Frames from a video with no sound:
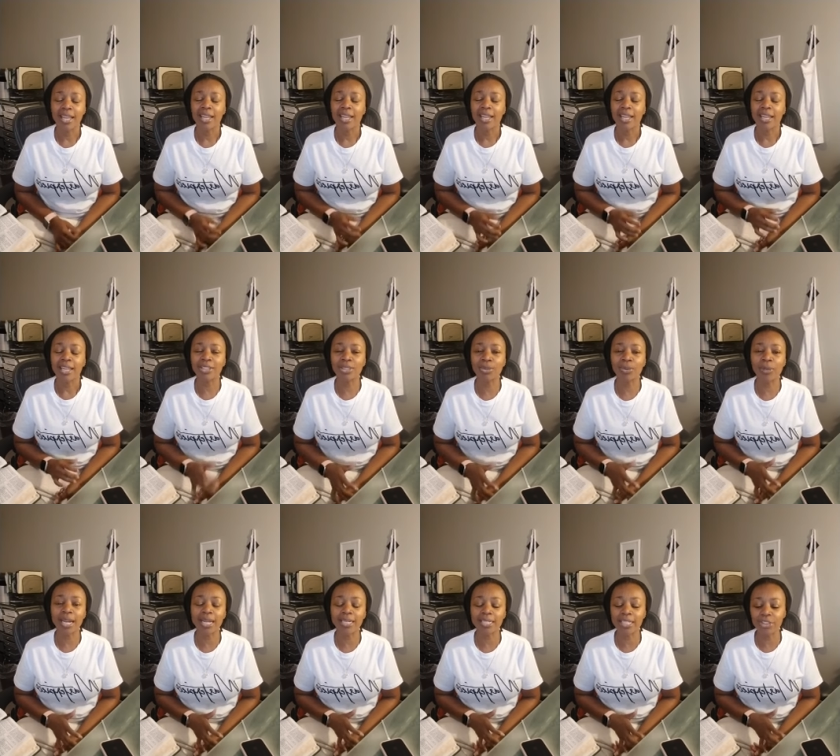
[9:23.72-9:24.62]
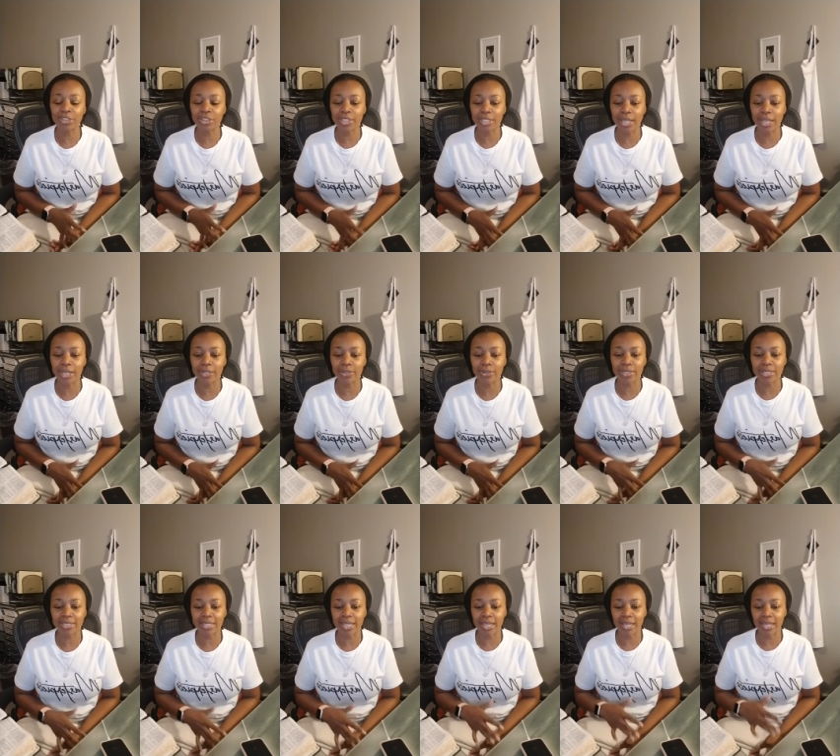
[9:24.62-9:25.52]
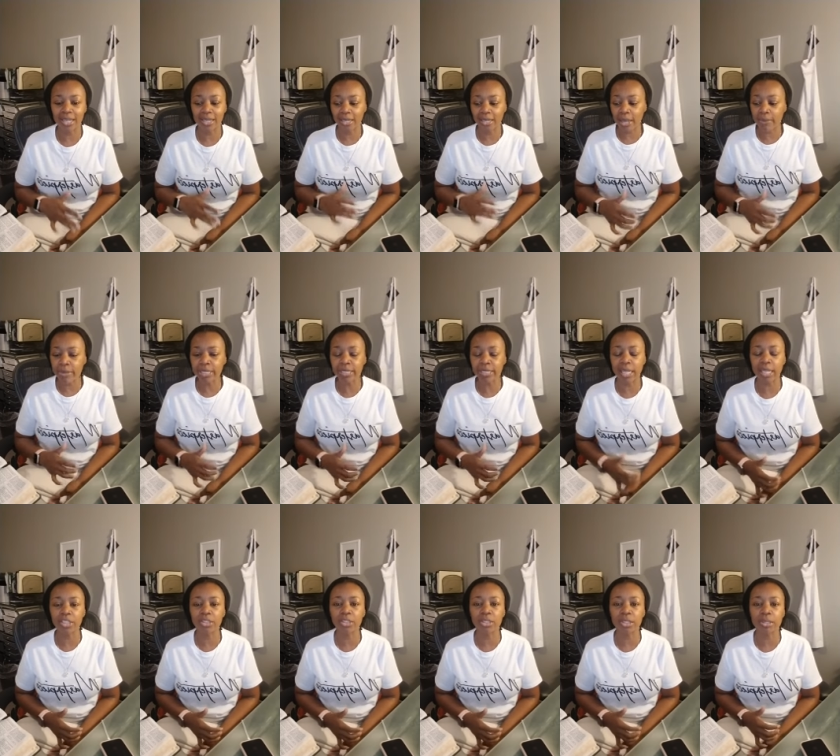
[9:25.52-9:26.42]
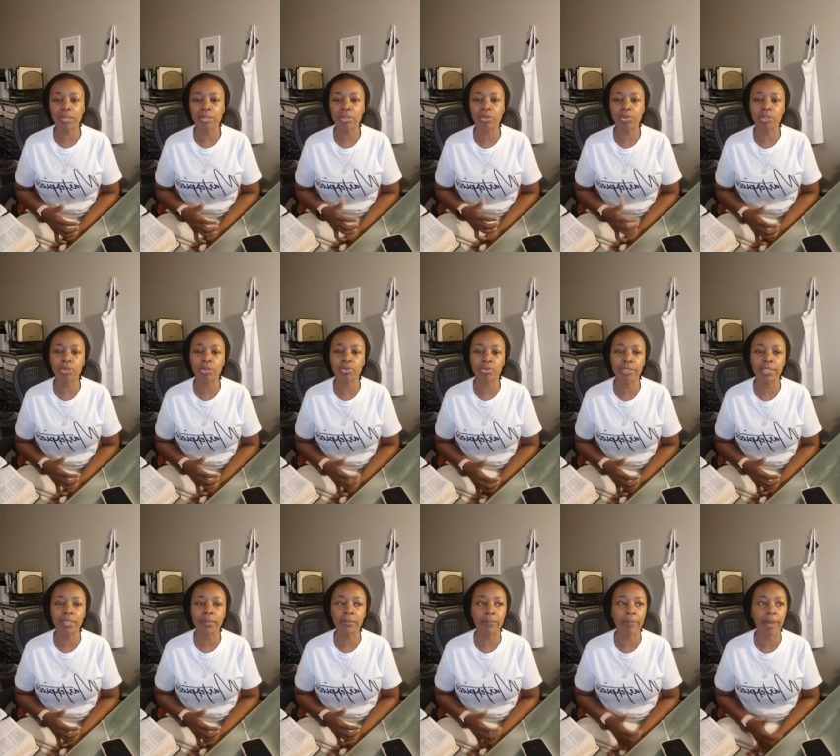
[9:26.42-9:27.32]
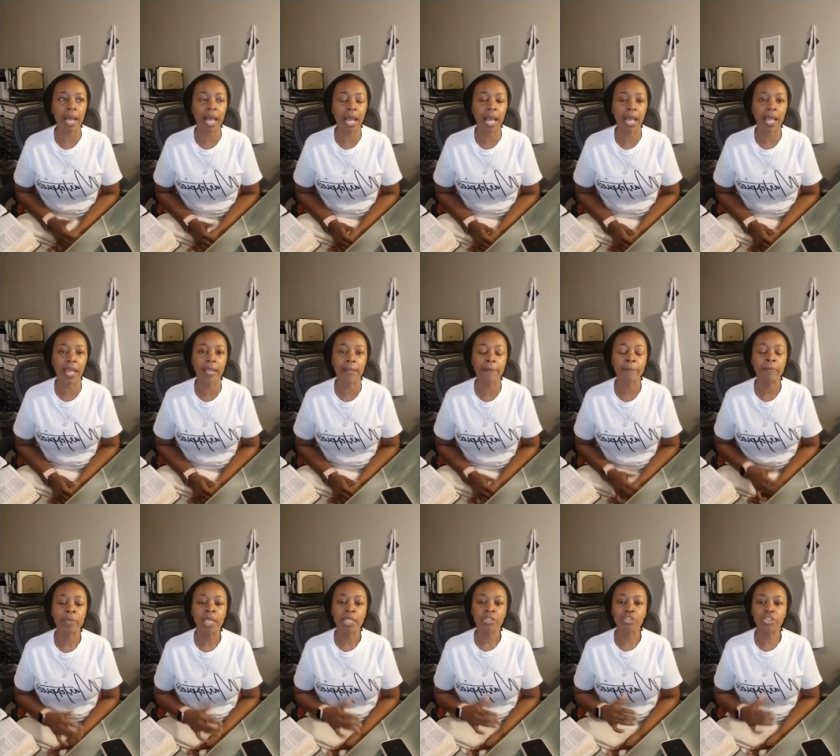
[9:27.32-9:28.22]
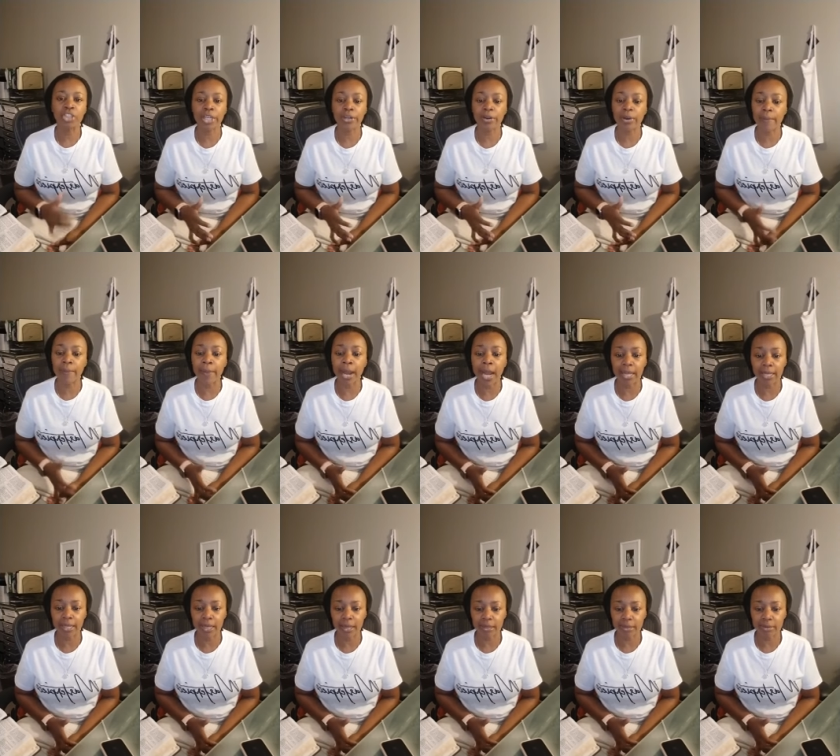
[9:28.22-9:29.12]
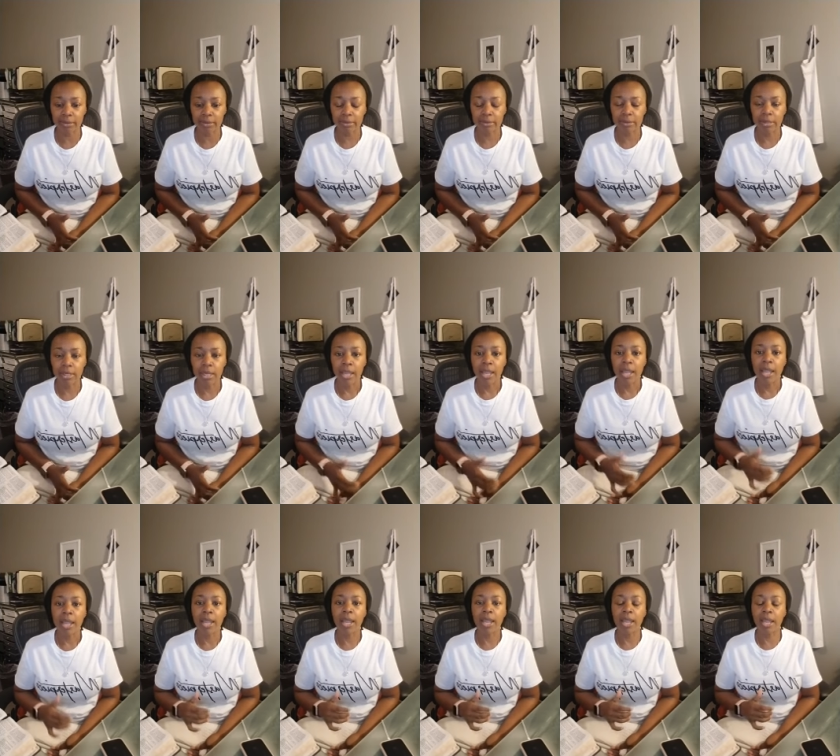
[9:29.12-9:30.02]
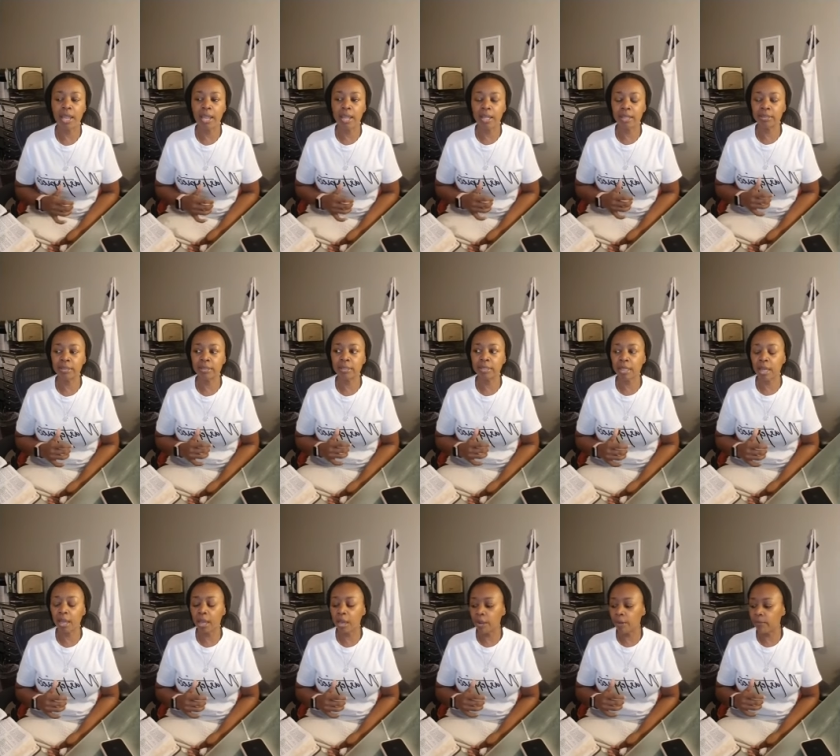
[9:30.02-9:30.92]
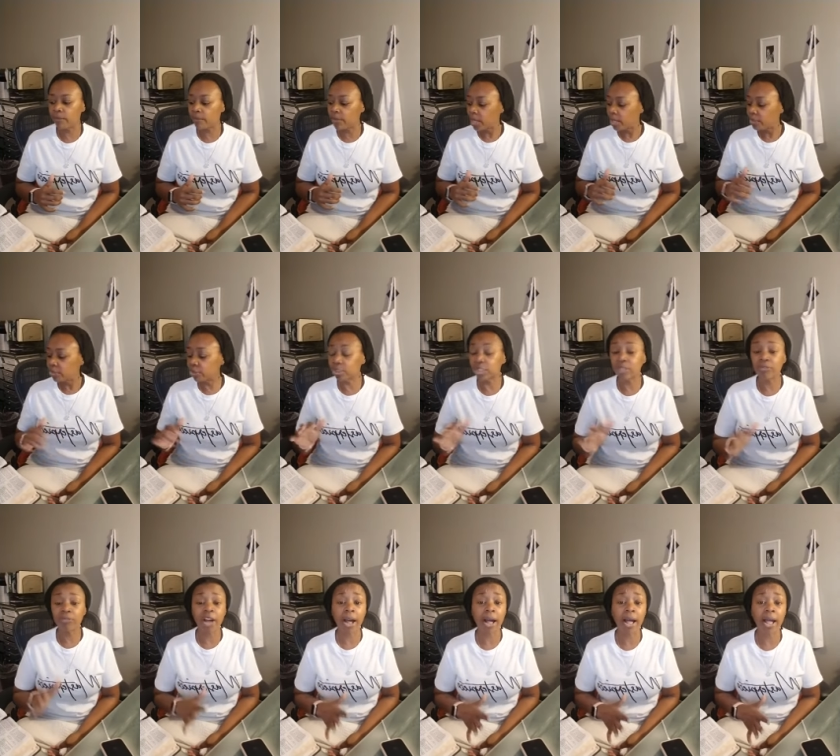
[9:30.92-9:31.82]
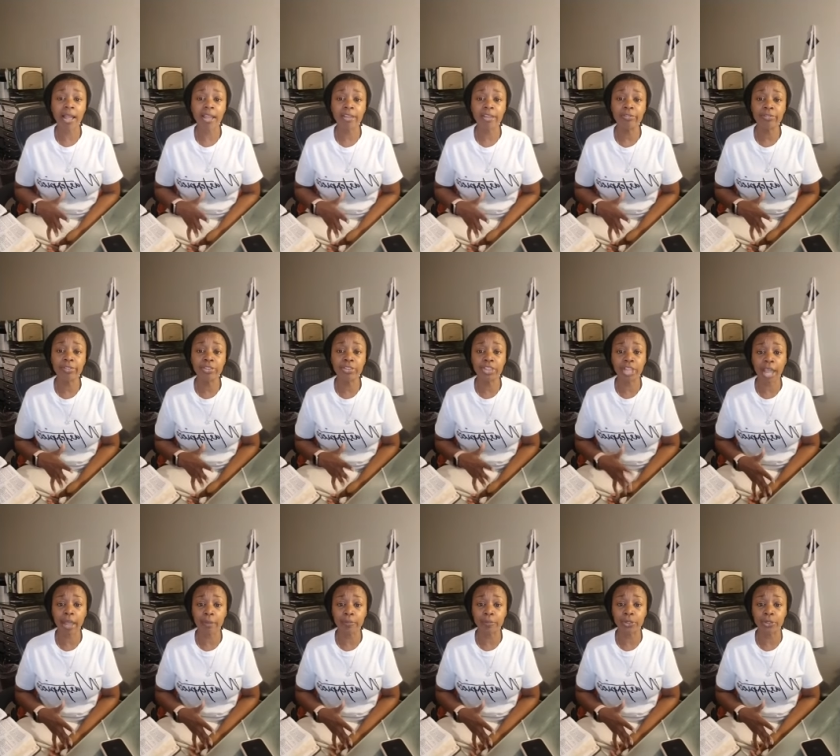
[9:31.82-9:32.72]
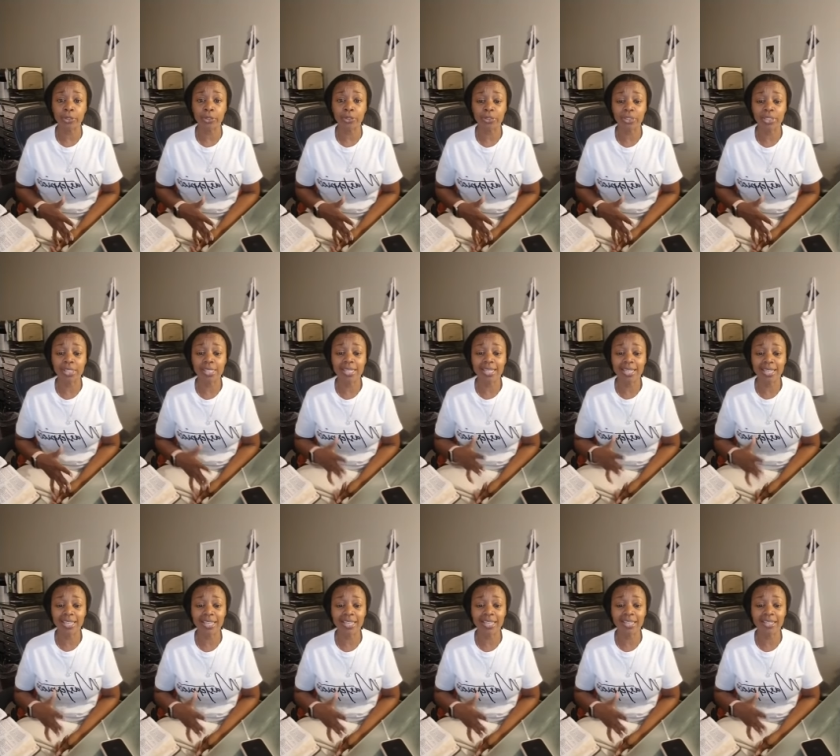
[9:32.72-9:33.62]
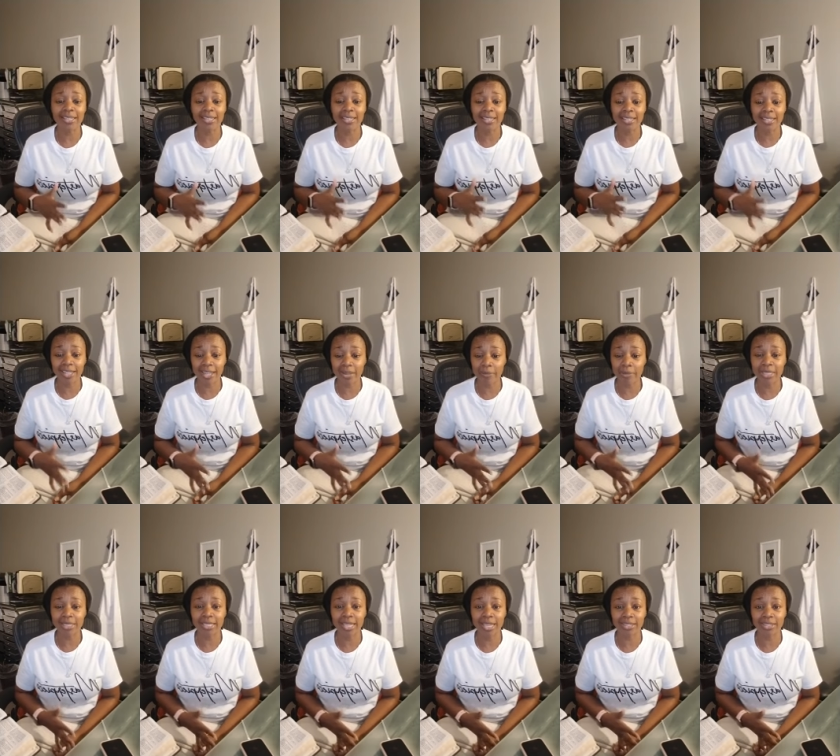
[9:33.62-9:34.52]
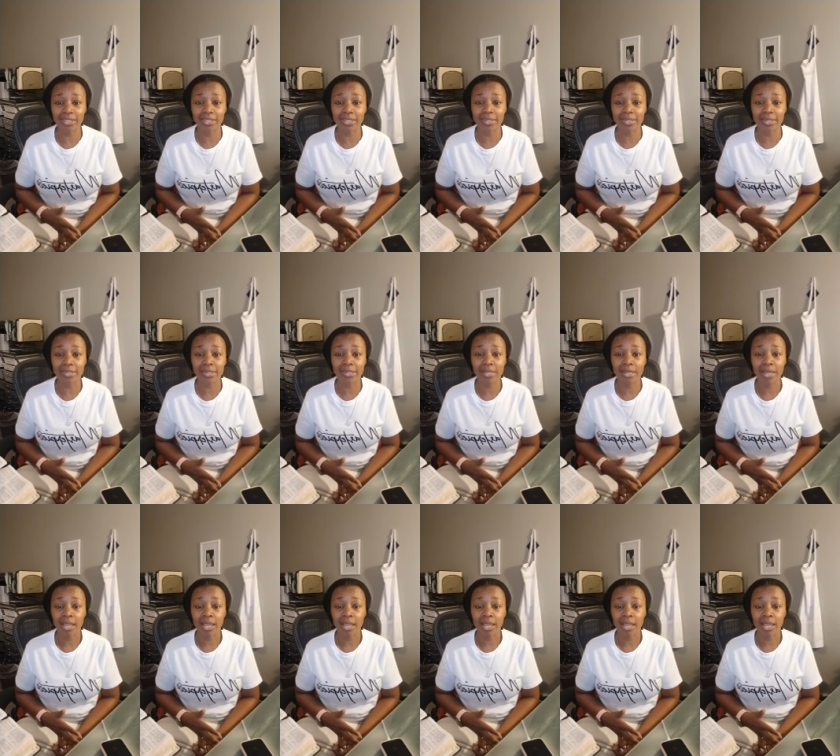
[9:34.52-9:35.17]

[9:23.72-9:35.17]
Here's what I need you to understand. Lamentations was written by Jeremiah. And there's five chapters in Lamentations.